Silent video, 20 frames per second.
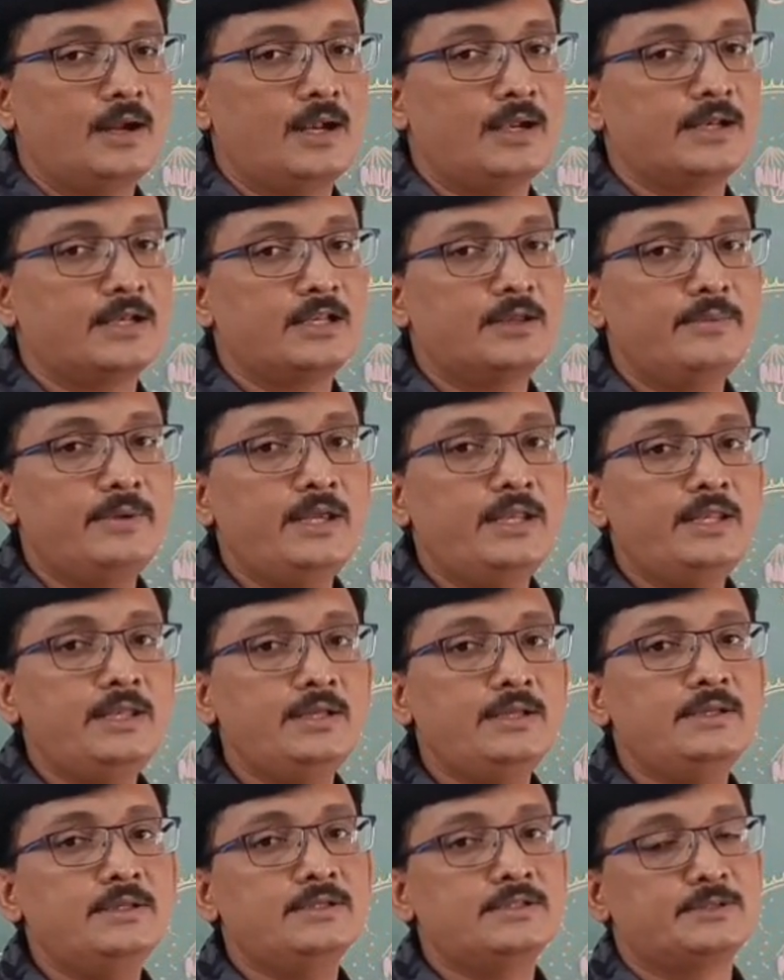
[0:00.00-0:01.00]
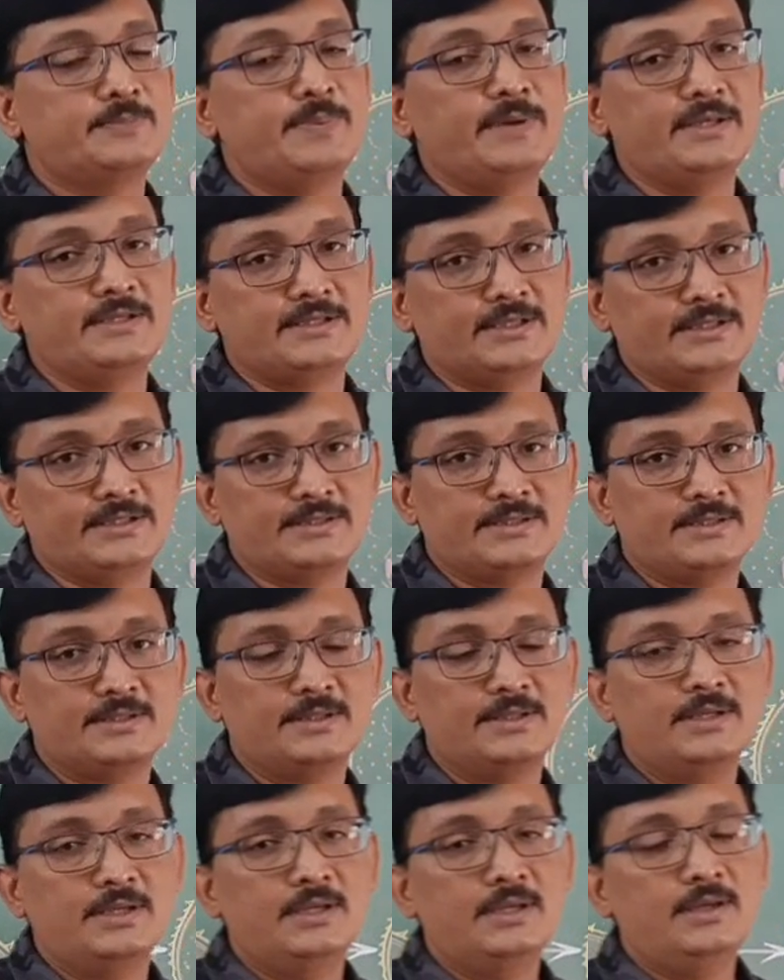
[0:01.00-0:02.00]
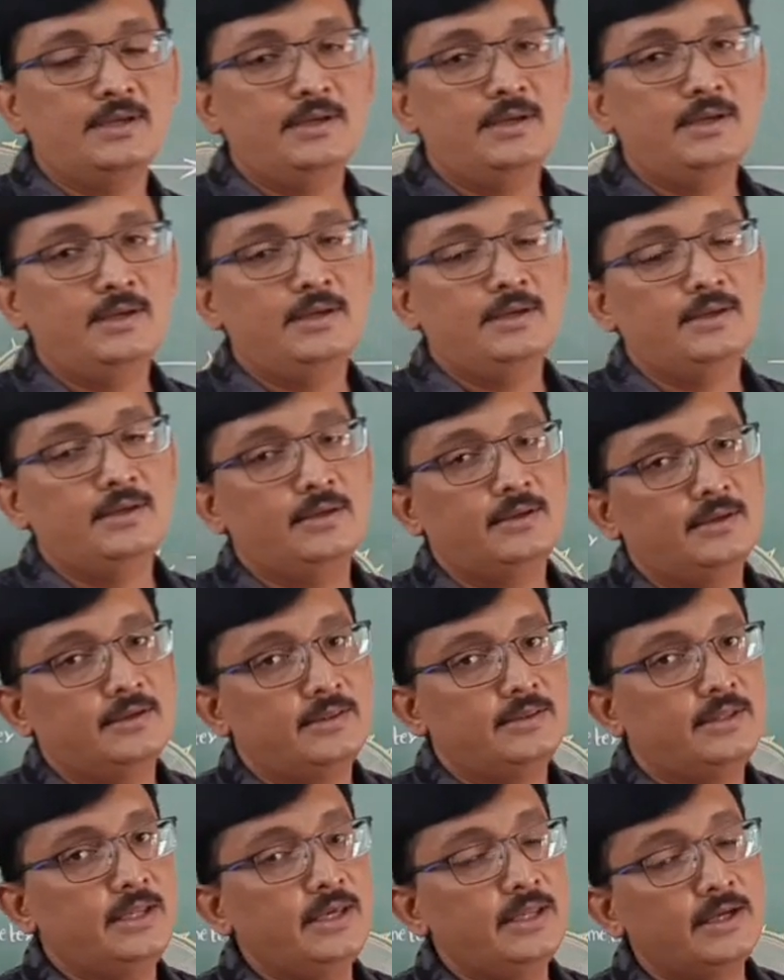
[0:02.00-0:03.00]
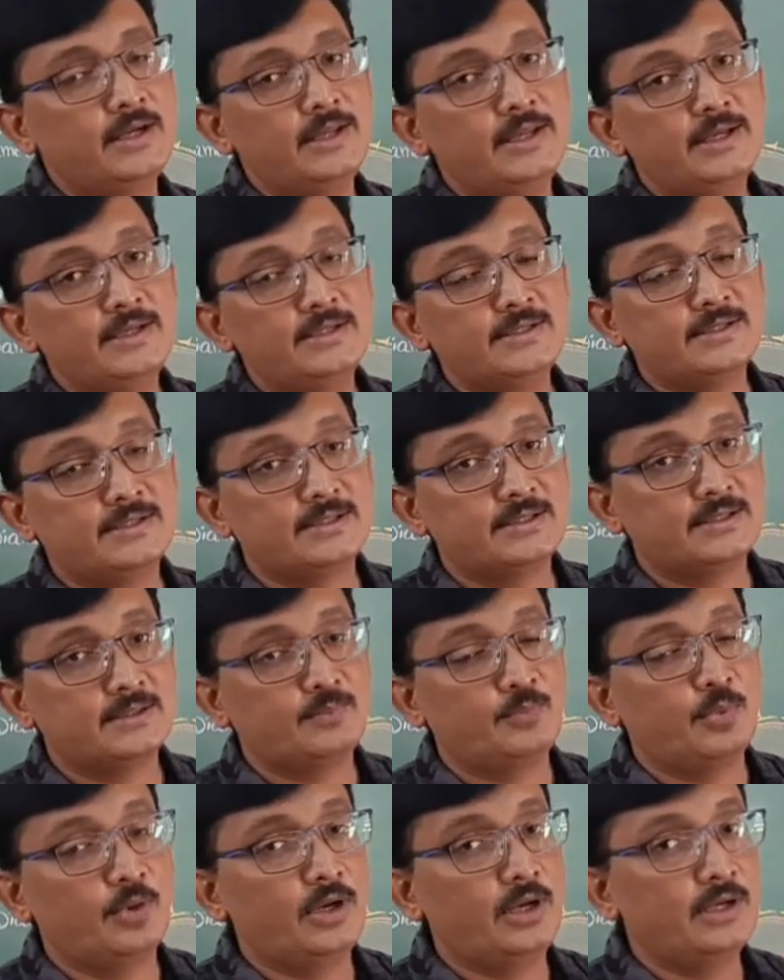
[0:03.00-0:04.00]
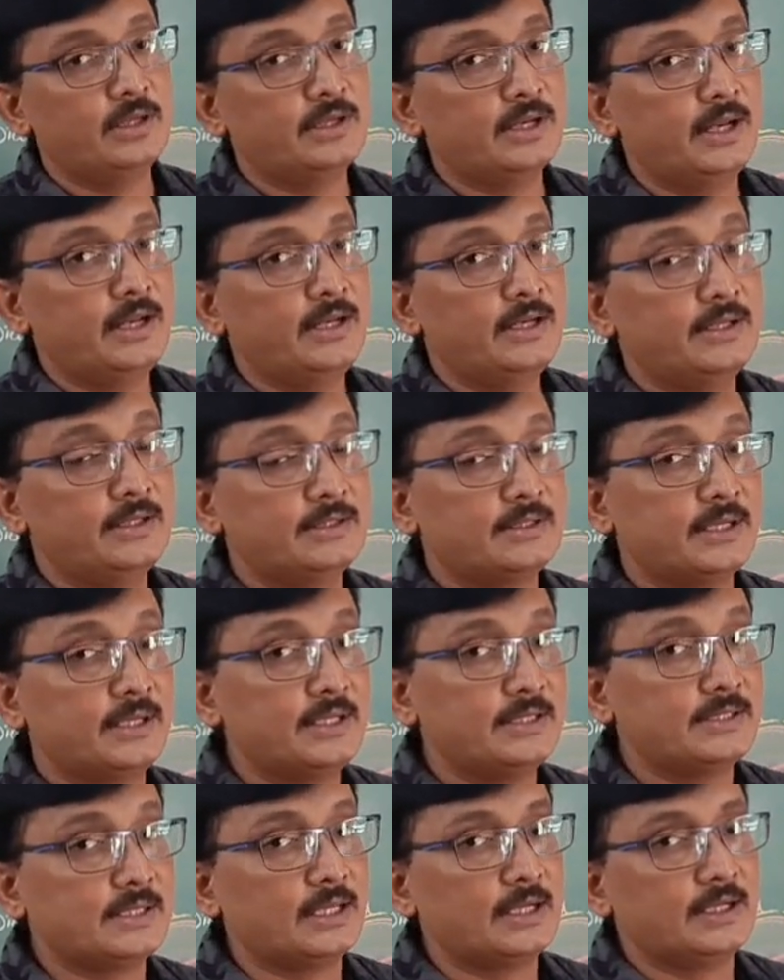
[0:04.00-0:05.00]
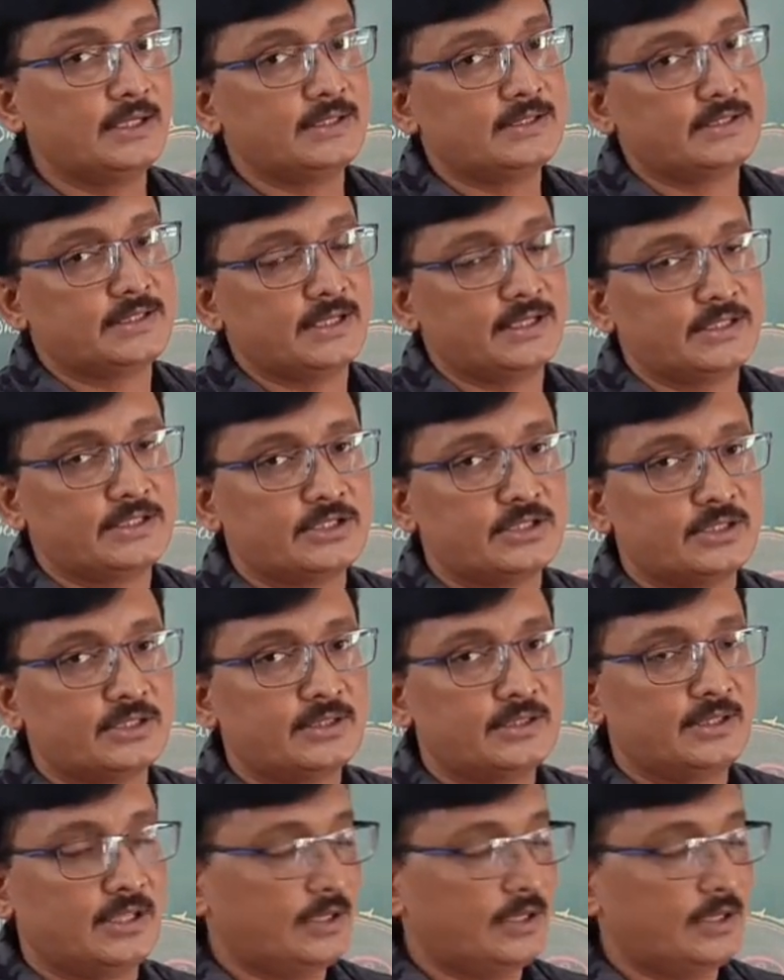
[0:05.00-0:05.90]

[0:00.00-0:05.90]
And remaining species, they release pollen grain in three-celled stage.